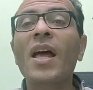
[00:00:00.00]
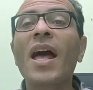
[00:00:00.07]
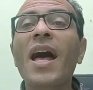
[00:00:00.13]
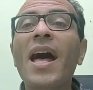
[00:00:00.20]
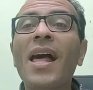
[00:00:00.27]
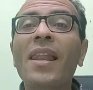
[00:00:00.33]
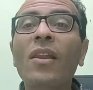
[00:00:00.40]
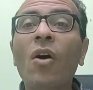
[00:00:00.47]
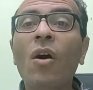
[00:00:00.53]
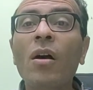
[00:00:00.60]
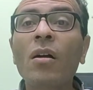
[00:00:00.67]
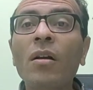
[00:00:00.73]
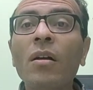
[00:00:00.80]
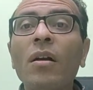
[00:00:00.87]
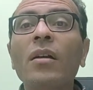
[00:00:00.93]

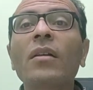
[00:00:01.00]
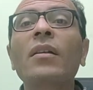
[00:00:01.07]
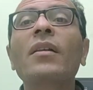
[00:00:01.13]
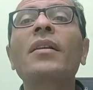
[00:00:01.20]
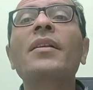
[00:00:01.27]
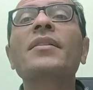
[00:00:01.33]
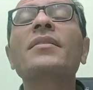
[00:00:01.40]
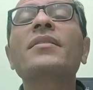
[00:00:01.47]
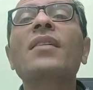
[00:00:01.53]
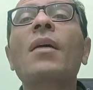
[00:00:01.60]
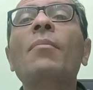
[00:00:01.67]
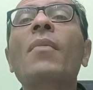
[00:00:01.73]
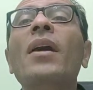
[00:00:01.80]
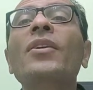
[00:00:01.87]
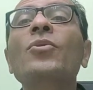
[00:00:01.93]
along the
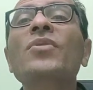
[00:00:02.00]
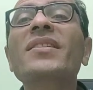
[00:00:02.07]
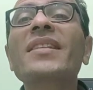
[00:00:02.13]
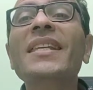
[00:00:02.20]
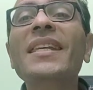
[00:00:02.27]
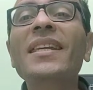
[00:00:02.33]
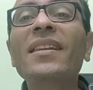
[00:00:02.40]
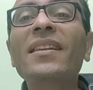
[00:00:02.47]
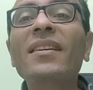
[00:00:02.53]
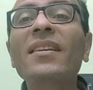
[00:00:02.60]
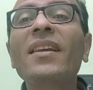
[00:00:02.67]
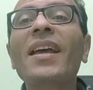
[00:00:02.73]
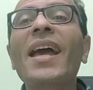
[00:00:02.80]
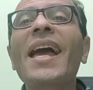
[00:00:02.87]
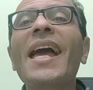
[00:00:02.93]
myosin
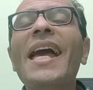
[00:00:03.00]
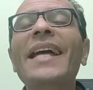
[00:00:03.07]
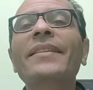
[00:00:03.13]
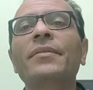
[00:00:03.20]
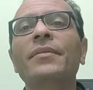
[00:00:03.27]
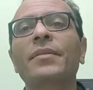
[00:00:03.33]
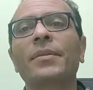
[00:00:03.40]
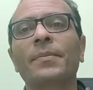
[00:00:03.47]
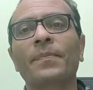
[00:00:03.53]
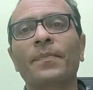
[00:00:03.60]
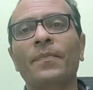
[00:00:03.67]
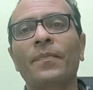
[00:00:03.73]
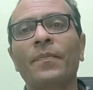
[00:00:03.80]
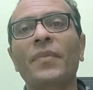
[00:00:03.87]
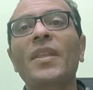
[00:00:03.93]
head
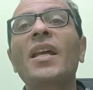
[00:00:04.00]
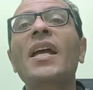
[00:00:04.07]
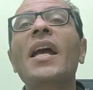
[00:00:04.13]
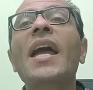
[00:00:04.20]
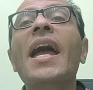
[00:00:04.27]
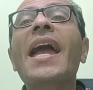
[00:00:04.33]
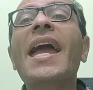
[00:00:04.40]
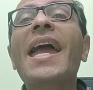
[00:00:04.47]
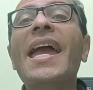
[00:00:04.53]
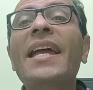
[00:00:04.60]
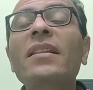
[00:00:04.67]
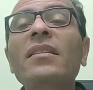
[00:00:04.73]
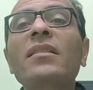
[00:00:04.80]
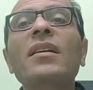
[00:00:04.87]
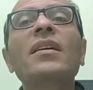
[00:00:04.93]

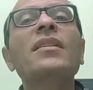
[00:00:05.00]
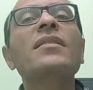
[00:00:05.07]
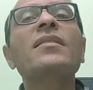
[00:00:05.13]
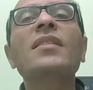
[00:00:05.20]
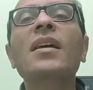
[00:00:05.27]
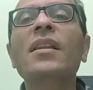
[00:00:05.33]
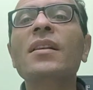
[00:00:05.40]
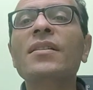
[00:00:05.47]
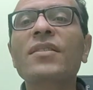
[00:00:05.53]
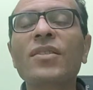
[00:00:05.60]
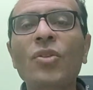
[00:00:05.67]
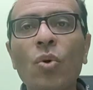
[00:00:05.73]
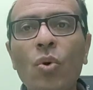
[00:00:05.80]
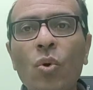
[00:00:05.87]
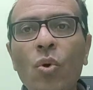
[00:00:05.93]
and there is
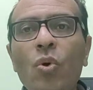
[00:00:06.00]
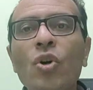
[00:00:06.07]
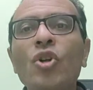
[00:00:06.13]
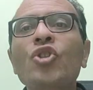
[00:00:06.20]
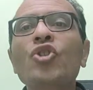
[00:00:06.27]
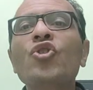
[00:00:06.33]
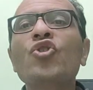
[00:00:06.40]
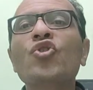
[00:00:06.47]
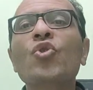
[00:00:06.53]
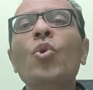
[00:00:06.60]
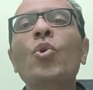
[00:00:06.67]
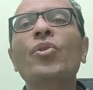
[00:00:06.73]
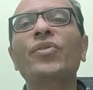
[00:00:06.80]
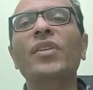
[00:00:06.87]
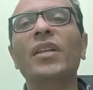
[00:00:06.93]
no
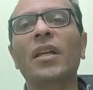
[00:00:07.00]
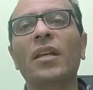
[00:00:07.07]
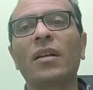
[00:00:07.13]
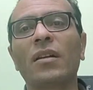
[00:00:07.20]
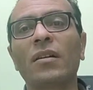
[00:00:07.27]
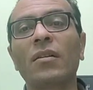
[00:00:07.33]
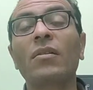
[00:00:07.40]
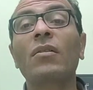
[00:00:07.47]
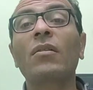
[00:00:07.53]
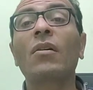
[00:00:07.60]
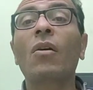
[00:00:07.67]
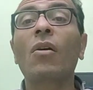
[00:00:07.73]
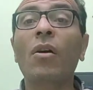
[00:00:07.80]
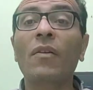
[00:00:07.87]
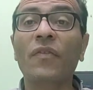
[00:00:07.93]
shortening
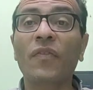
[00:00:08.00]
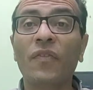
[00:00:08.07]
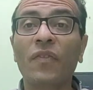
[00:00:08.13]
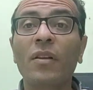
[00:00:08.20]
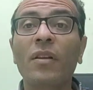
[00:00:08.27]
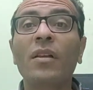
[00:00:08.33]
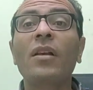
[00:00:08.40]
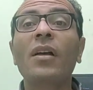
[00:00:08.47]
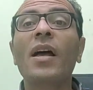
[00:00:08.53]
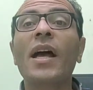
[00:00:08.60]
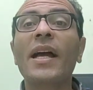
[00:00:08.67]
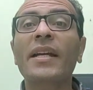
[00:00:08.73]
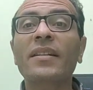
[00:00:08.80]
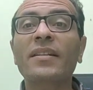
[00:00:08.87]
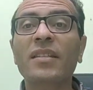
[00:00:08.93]
of
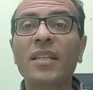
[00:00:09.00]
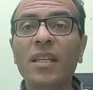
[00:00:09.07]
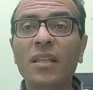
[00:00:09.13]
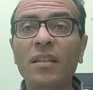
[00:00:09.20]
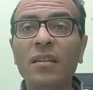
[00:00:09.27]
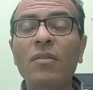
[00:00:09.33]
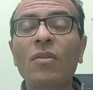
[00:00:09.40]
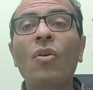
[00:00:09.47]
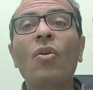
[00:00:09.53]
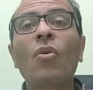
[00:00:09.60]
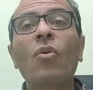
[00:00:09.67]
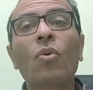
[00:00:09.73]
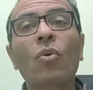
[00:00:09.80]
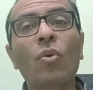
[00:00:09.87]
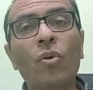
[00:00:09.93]
actin
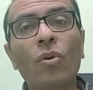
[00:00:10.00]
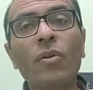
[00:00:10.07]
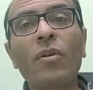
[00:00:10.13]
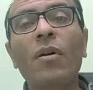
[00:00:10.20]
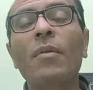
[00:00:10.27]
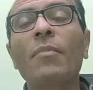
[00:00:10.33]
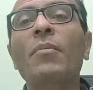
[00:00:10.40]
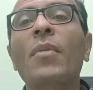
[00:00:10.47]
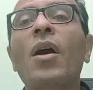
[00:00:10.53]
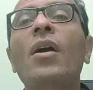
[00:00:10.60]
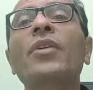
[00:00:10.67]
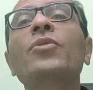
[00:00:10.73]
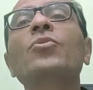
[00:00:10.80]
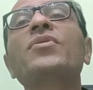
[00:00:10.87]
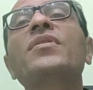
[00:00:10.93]
or
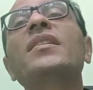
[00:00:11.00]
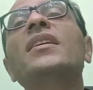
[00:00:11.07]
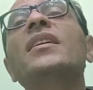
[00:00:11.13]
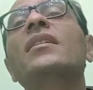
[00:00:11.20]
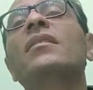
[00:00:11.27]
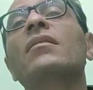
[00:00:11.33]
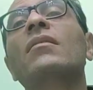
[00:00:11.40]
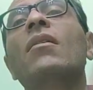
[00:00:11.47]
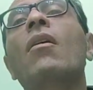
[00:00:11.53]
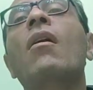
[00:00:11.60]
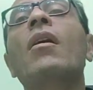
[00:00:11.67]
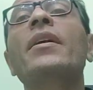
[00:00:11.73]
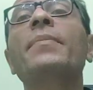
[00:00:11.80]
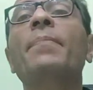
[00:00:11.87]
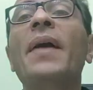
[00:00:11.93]
myosin.
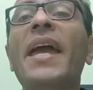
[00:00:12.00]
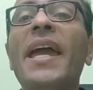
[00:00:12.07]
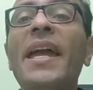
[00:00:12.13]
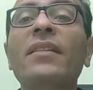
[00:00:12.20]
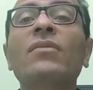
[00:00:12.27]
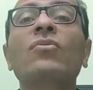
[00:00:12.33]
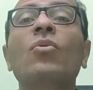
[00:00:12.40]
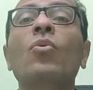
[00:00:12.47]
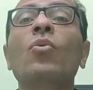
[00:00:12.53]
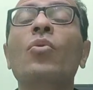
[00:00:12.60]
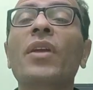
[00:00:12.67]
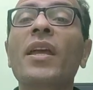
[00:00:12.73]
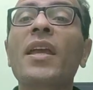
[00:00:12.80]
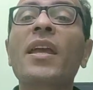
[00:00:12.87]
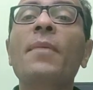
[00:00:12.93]
I band or
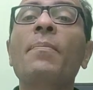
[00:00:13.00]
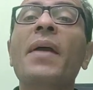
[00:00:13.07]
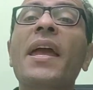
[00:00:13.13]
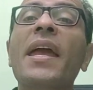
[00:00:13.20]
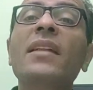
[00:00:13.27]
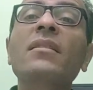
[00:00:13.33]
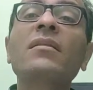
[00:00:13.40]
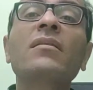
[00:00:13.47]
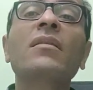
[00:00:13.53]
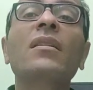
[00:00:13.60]
A band